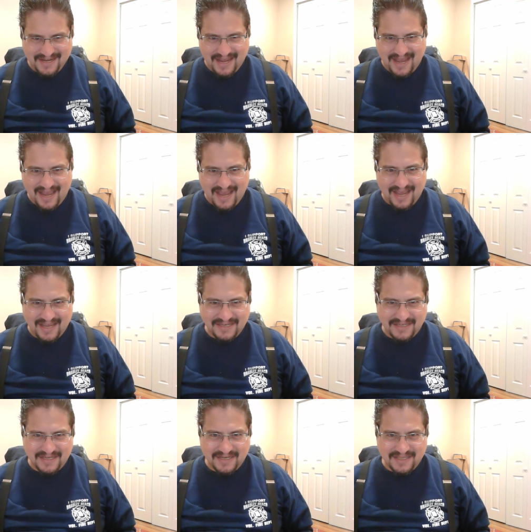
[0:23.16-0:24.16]

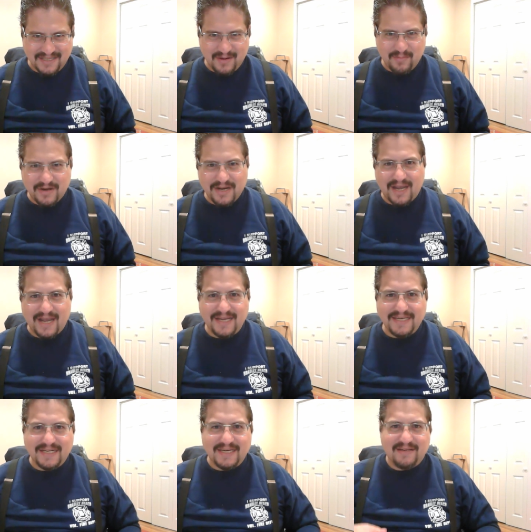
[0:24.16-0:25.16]
And they were
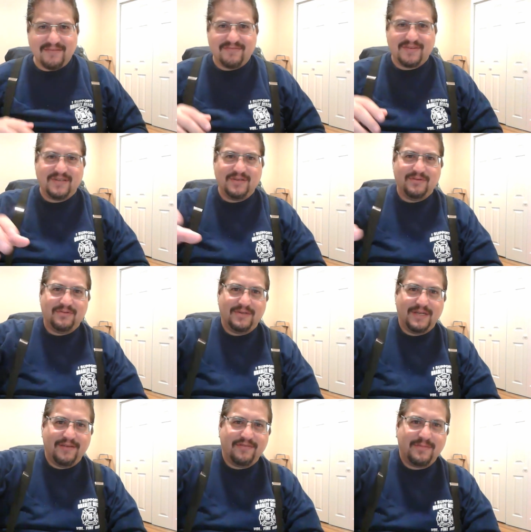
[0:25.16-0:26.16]
kind enough to
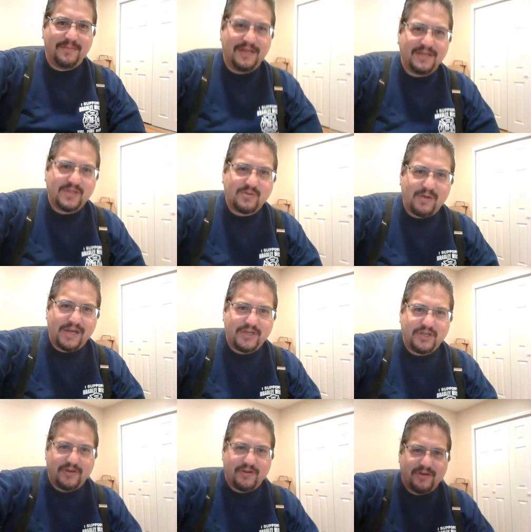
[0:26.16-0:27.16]
gift me a
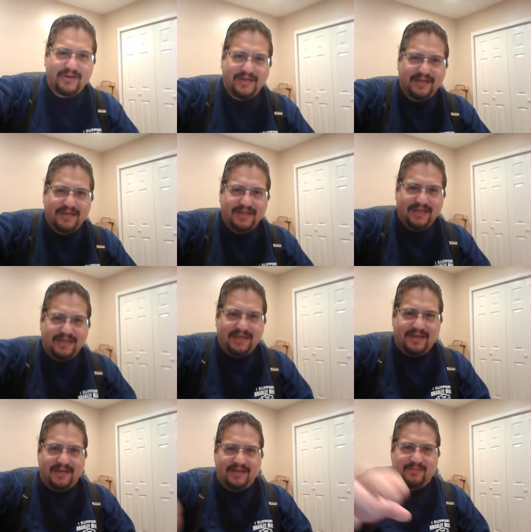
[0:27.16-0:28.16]
sweatshirt.
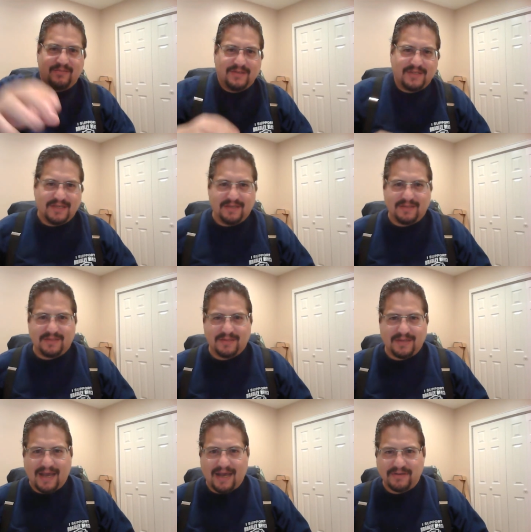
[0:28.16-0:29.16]
Was
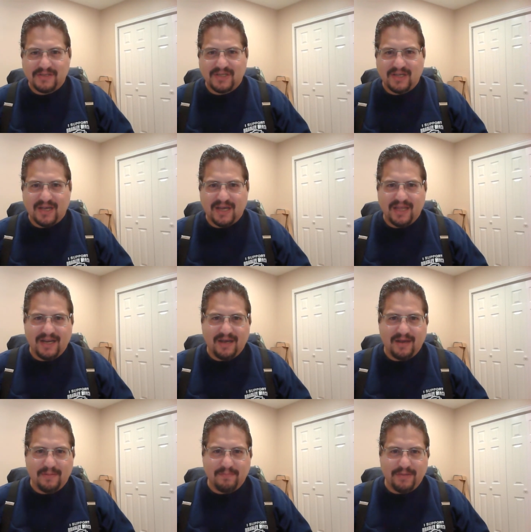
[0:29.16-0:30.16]
outside
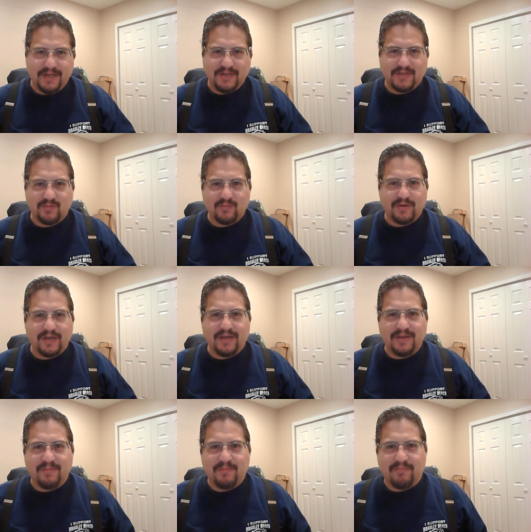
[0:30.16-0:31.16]
a
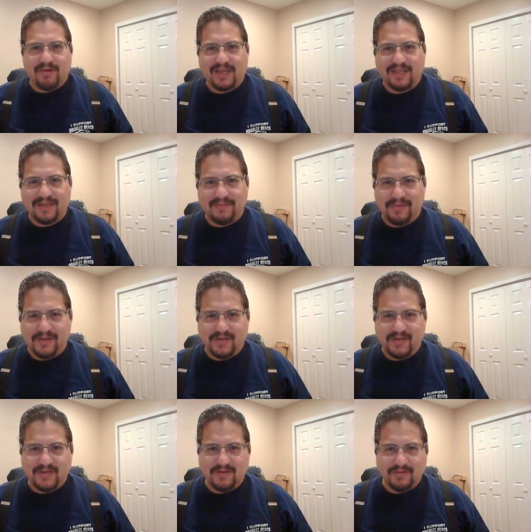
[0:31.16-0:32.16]
pizzeria in Bradley
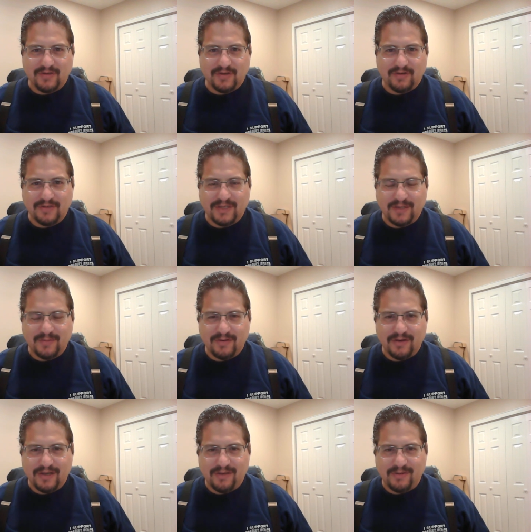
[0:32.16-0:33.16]
Beach, New Jersey,
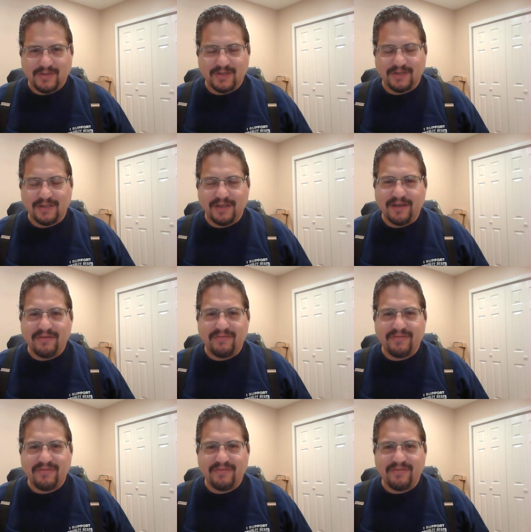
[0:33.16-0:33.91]
where I used to live,